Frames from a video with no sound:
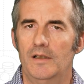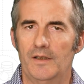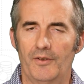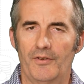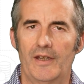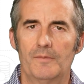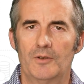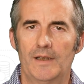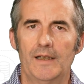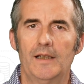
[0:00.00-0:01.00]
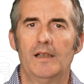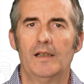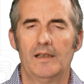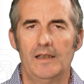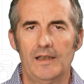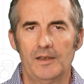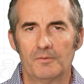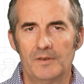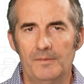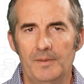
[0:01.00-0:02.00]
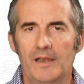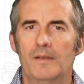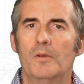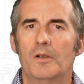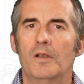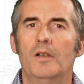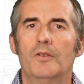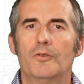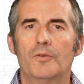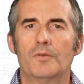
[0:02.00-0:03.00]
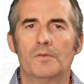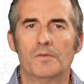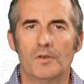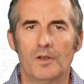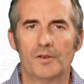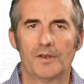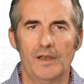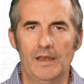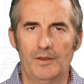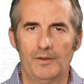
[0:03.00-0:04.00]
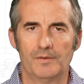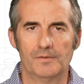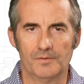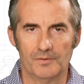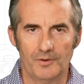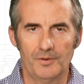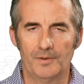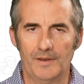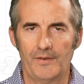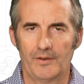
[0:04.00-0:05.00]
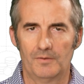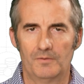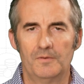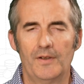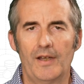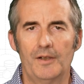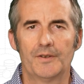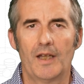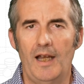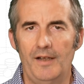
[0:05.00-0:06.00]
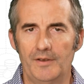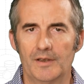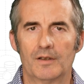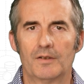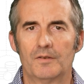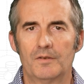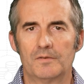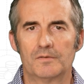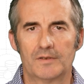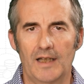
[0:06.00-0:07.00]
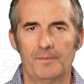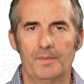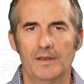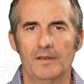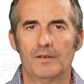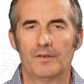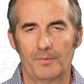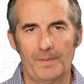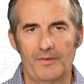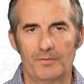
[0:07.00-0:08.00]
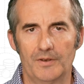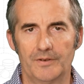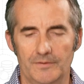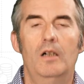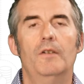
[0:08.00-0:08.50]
In the same way, it will be able to log into GUIs without having to type in the password.